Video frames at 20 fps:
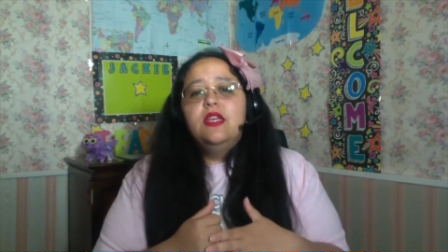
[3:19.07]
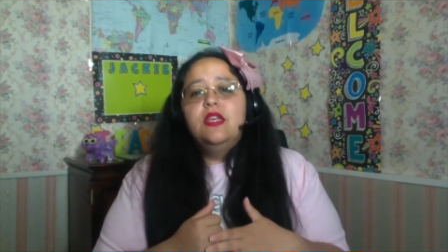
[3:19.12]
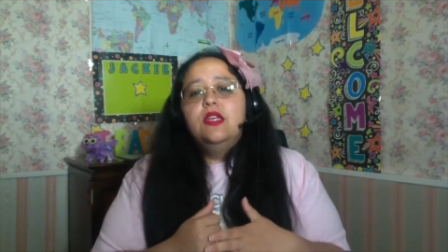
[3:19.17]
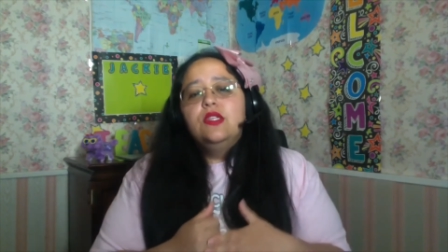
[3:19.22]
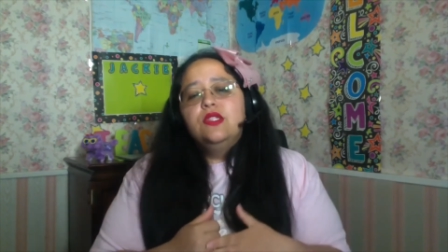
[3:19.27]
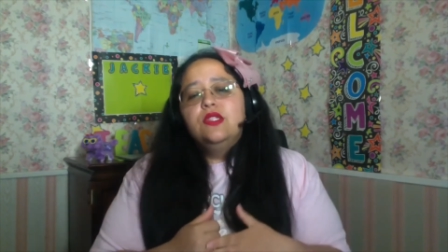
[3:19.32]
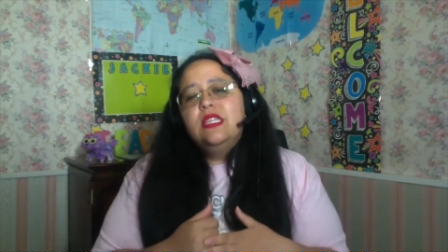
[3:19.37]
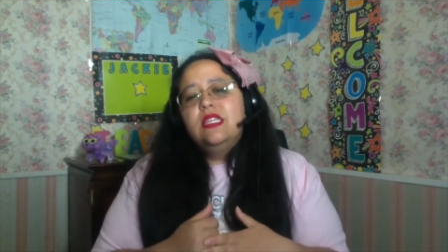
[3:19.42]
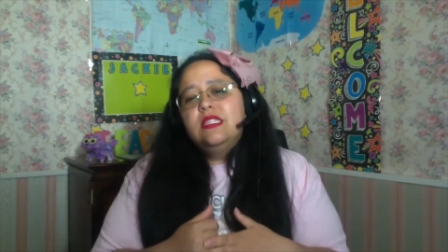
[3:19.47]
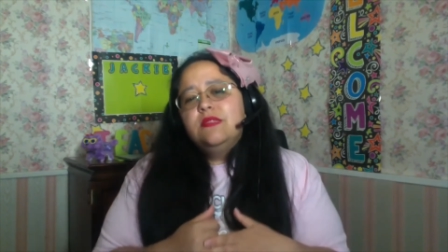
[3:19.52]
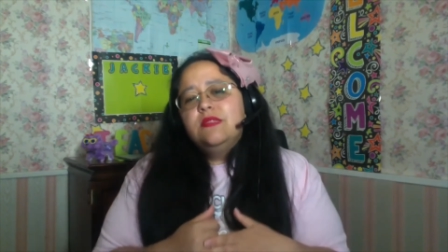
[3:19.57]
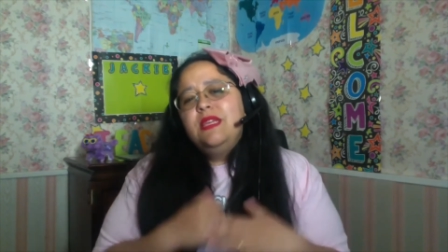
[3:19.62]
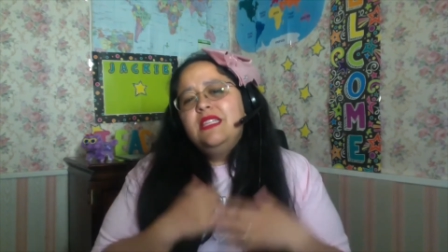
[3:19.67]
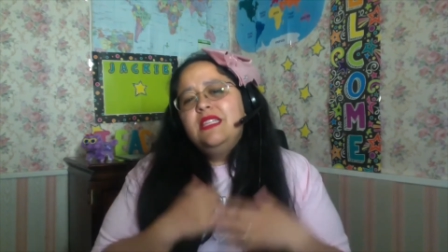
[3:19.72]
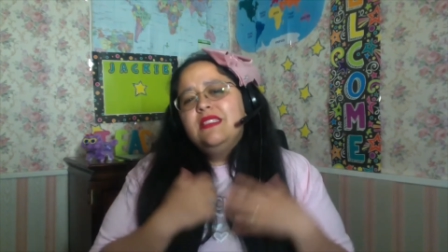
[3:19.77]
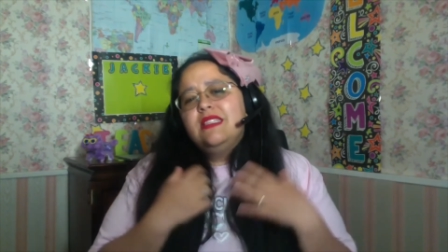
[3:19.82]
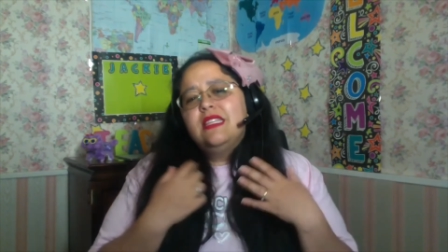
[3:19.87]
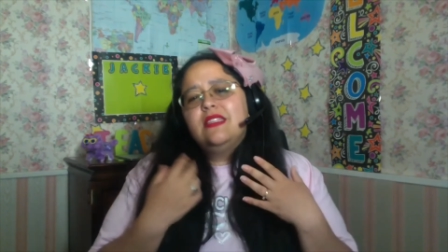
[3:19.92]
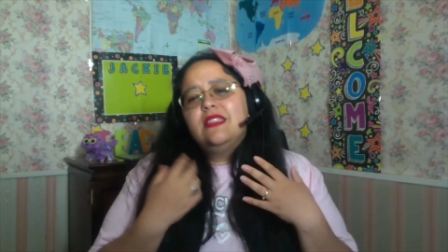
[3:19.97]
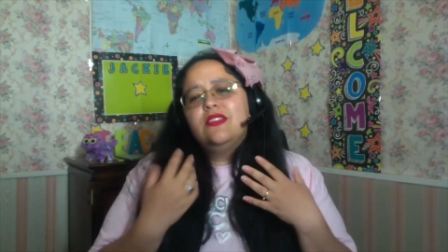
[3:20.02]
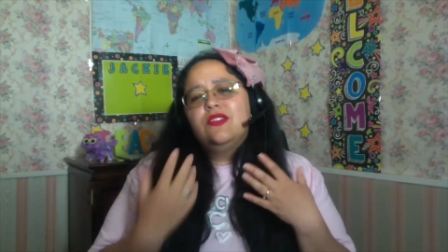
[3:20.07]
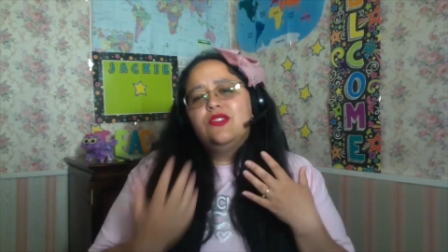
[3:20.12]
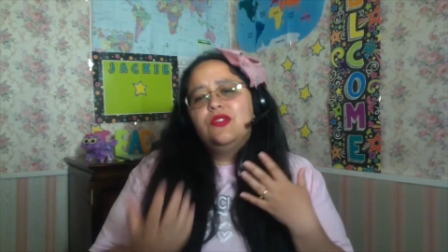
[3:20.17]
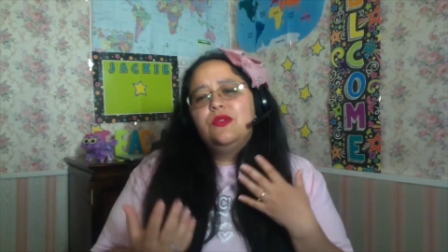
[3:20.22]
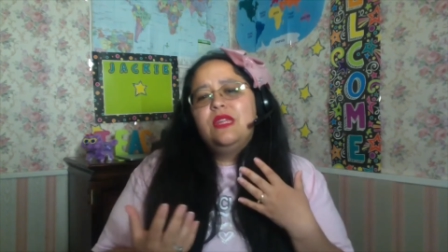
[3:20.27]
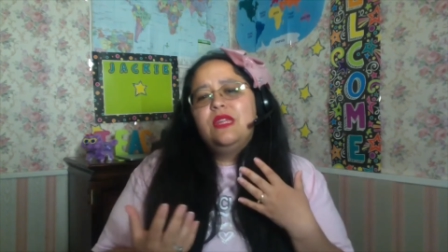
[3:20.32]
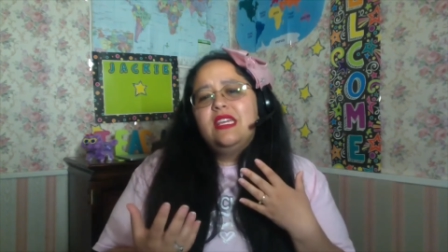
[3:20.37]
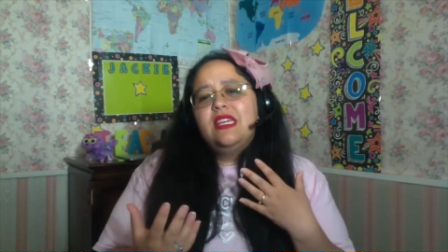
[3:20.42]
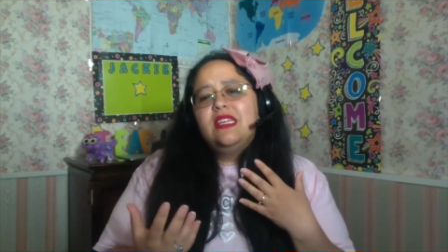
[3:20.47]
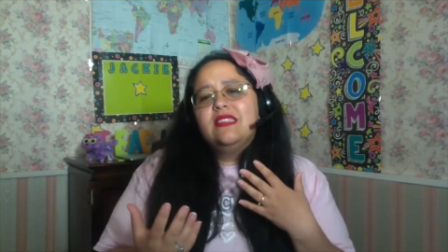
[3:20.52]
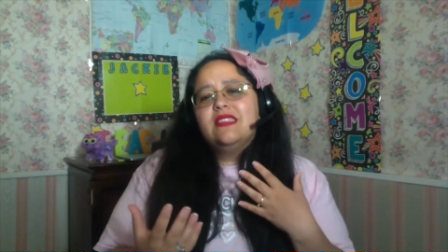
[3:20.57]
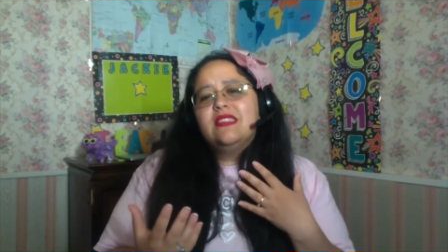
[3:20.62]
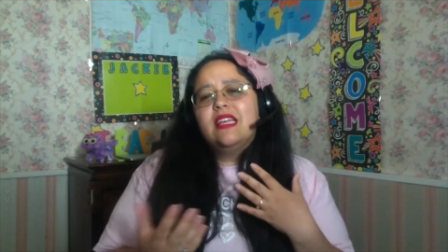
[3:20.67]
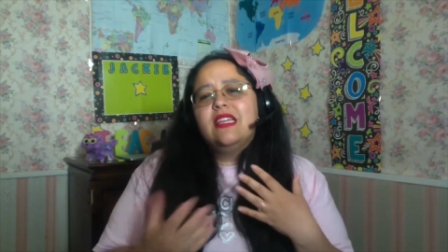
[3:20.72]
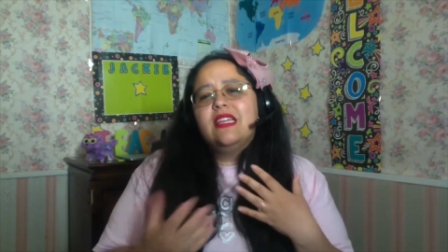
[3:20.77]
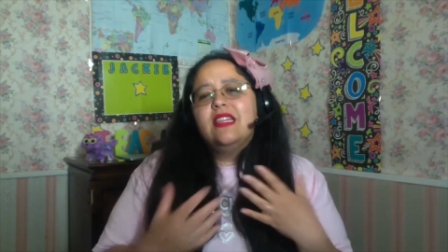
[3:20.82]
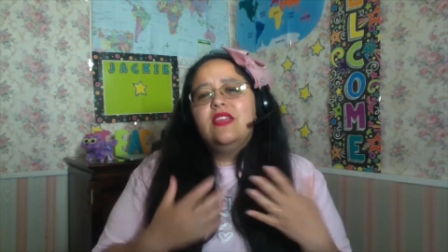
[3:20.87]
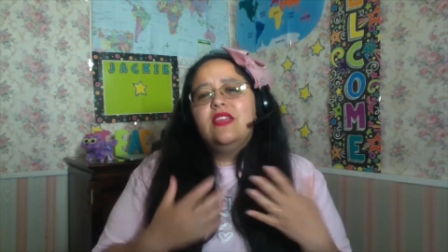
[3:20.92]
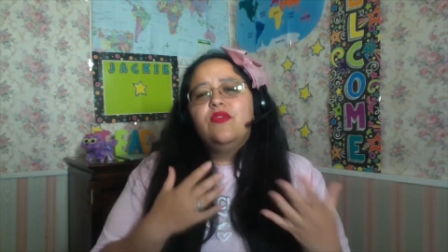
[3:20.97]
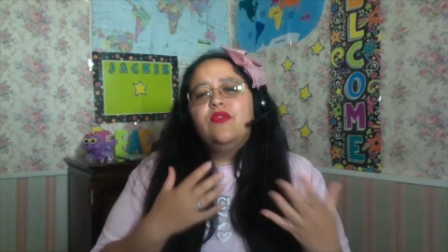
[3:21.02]
So this means that the student is
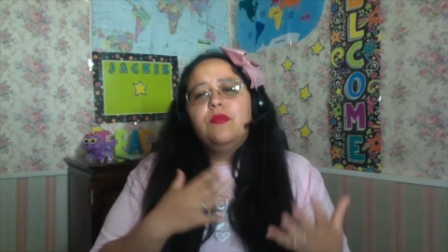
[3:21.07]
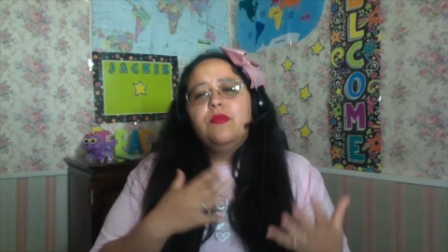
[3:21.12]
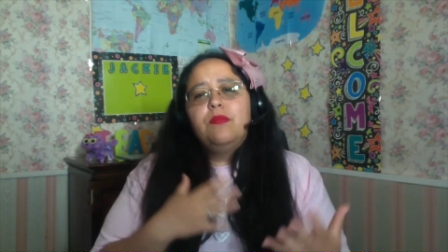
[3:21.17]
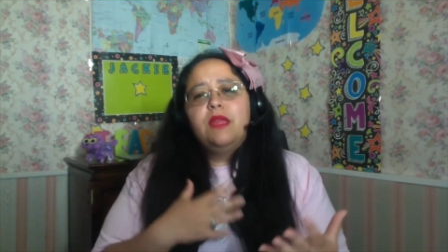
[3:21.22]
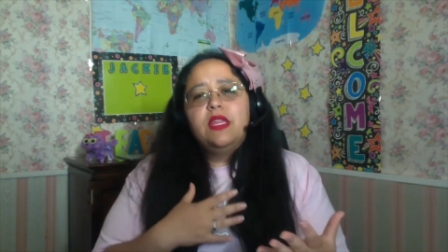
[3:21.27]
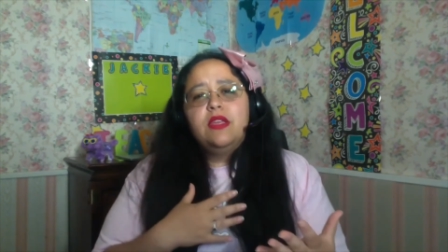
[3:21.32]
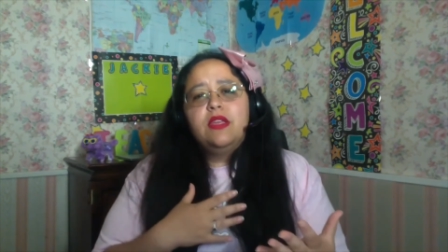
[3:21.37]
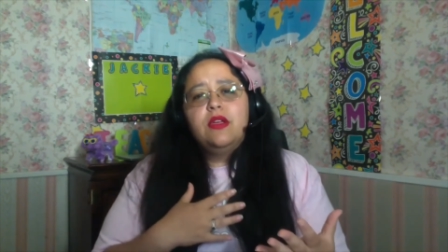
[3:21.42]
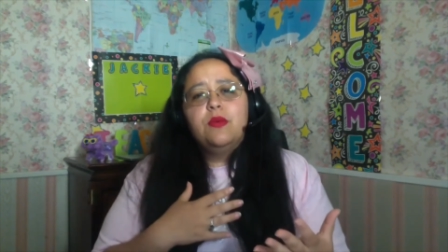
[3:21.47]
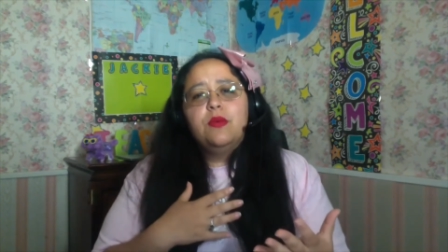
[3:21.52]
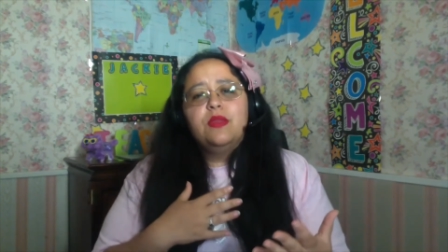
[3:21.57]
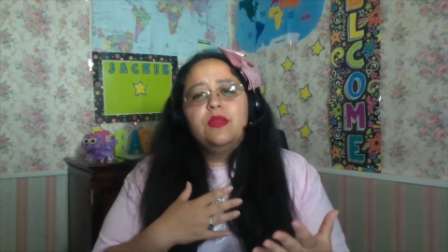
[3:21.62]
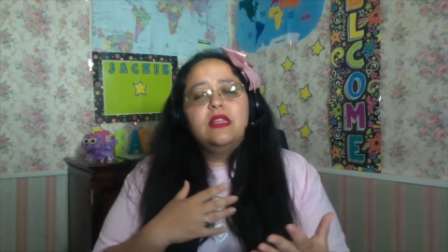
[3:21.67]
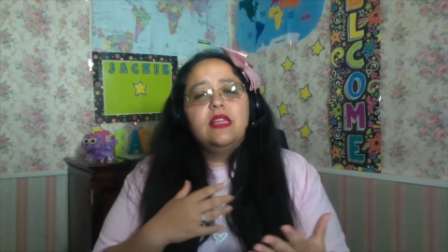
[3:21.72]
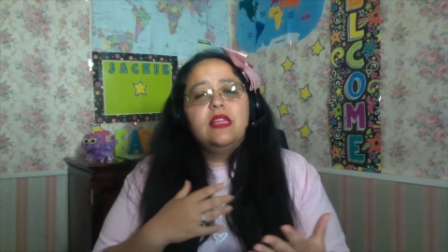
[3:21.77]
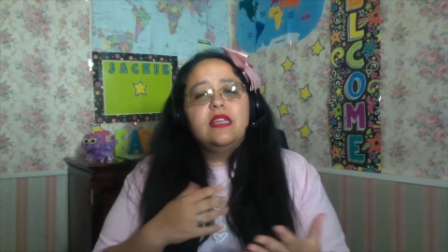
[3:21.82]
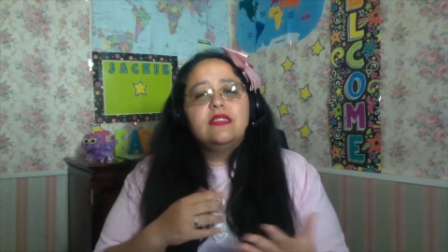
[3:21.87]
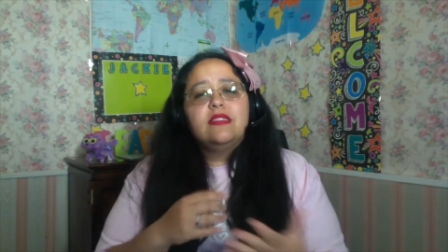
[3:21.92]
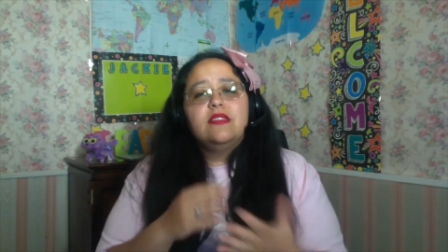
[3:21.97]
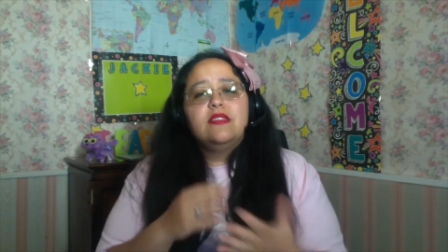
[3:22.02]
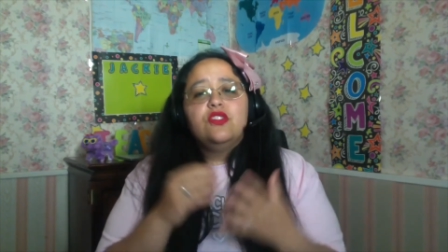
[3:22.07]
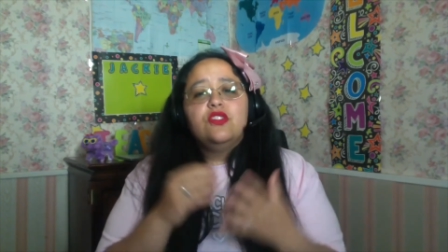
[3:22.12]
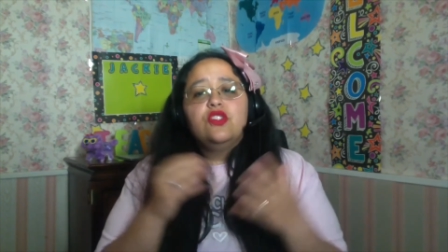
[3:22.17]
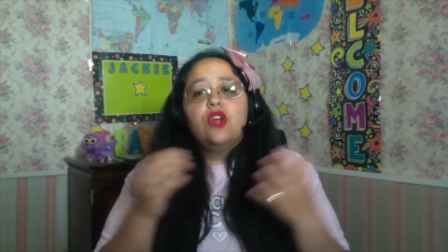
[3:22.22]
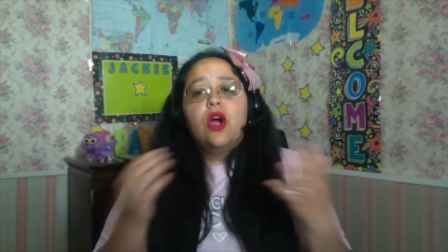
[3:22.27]
likely familiar with the lesson's